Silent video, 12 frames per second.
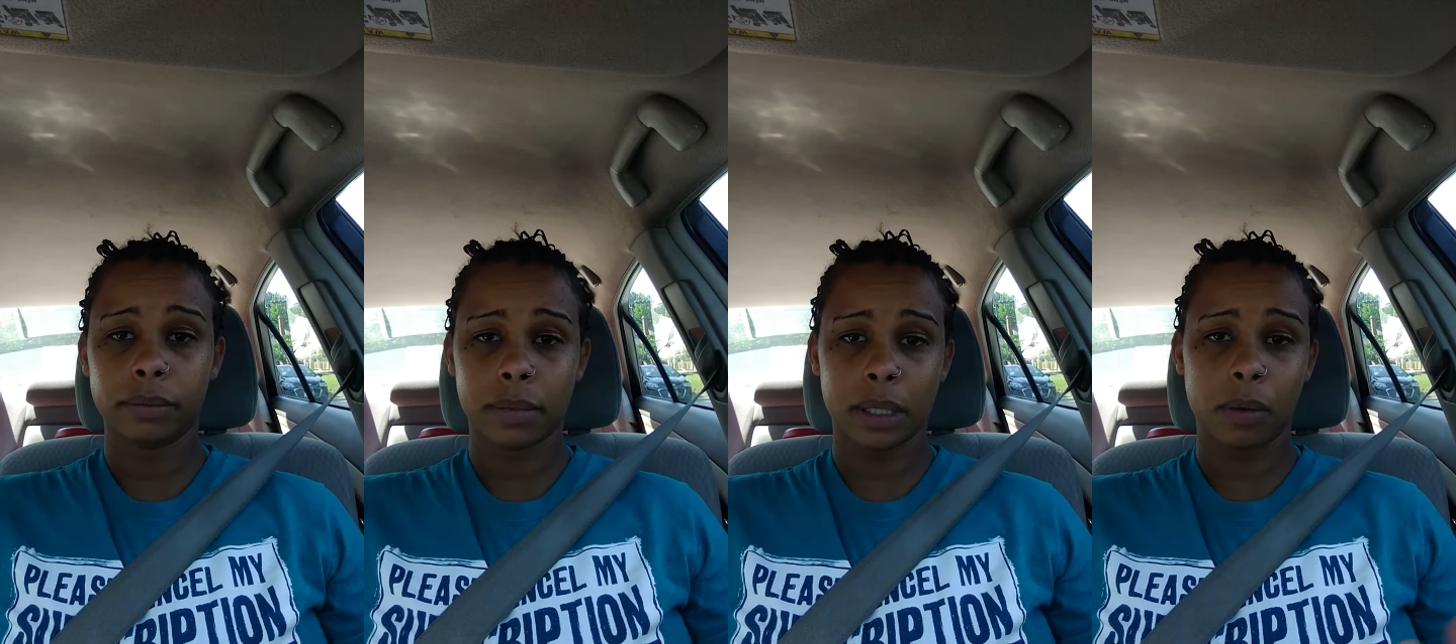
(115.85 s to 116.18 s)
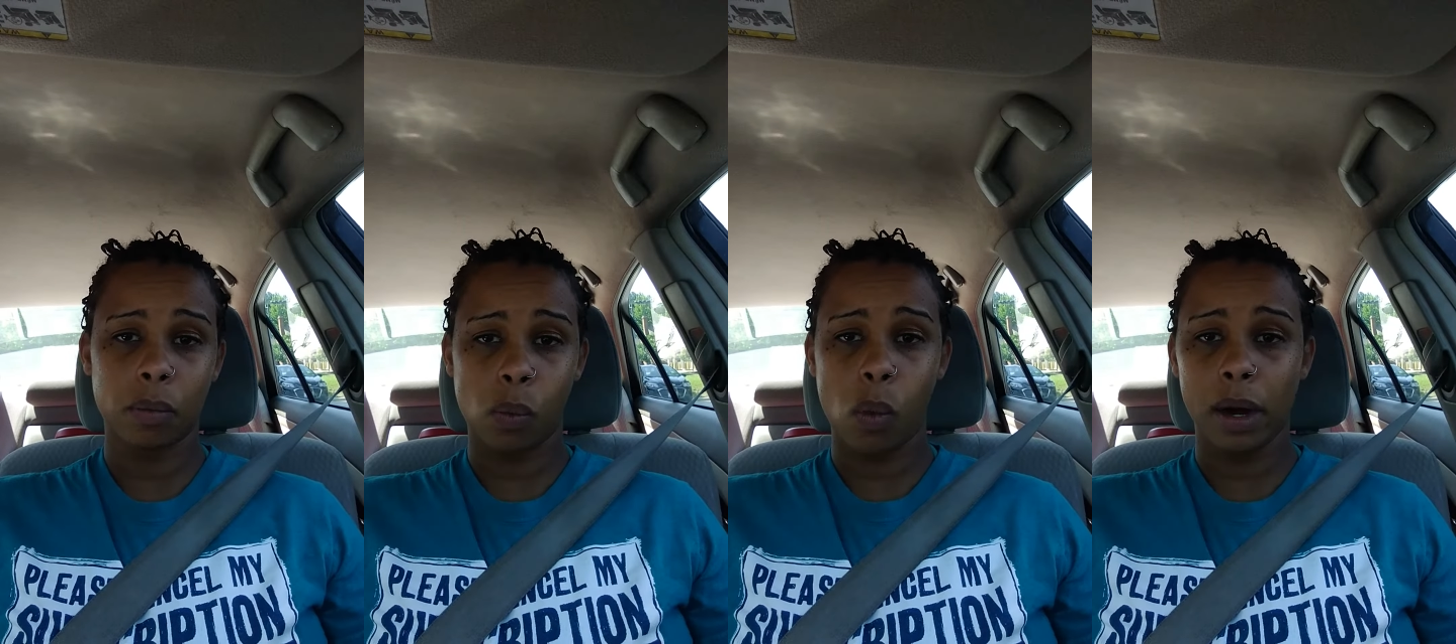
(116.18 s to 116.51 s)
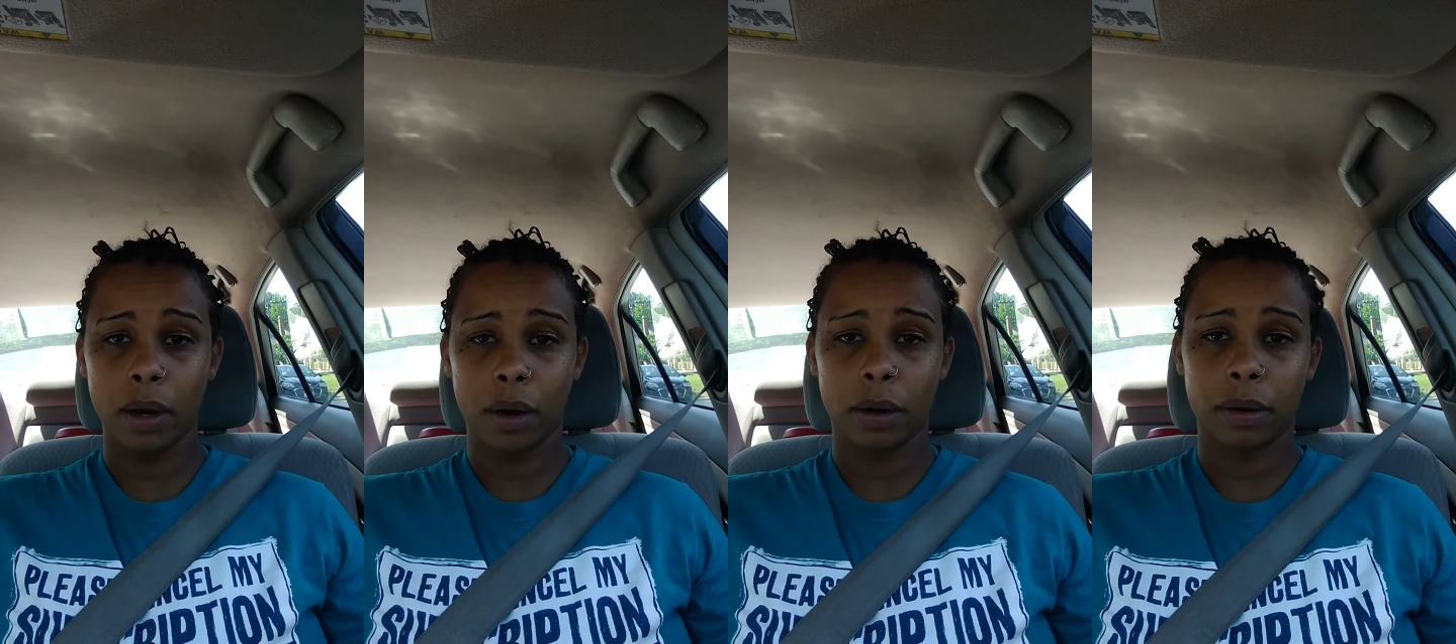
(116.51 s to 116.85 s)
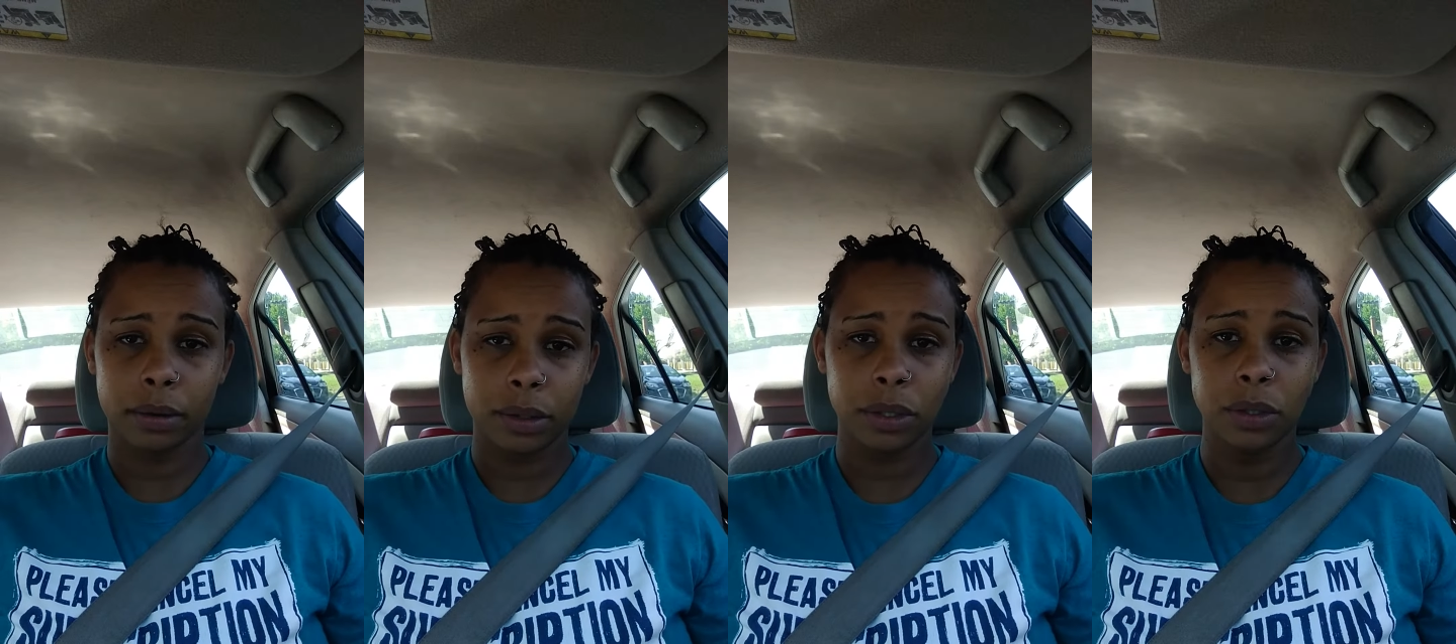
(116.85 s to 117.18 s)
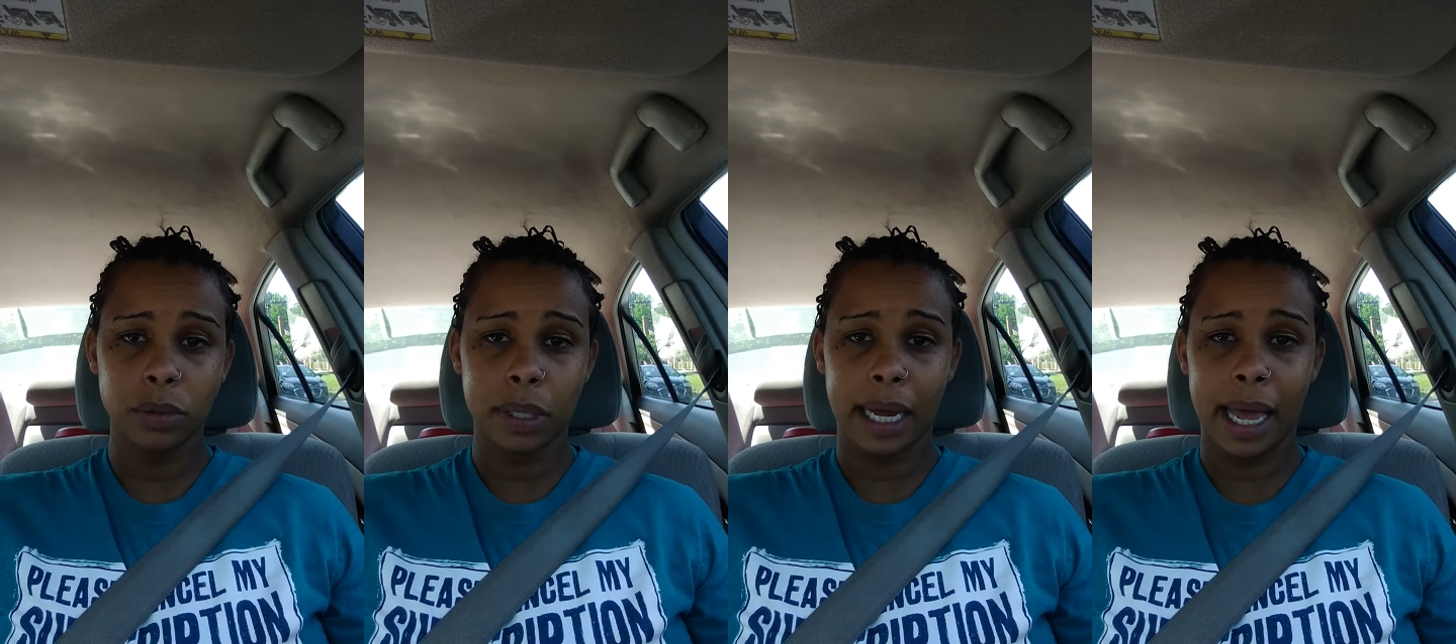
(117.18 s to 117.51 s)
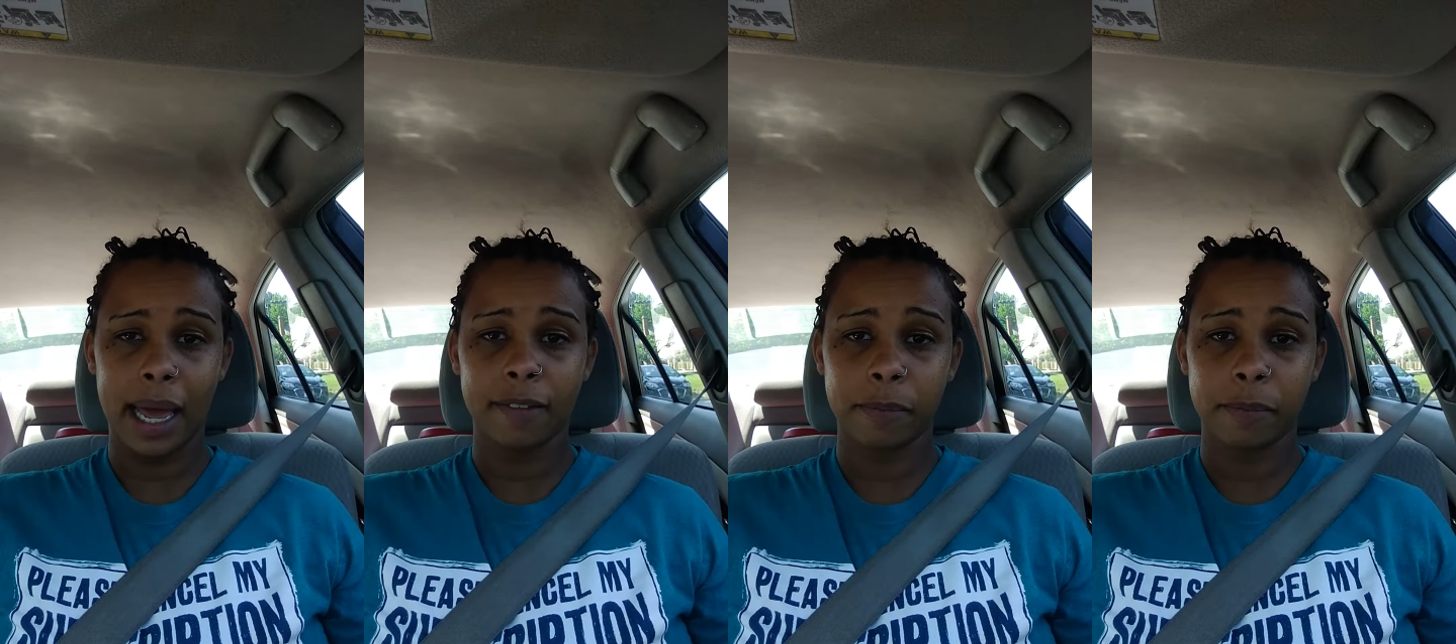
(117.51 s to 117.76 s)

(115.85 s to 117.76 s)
the one or two and a half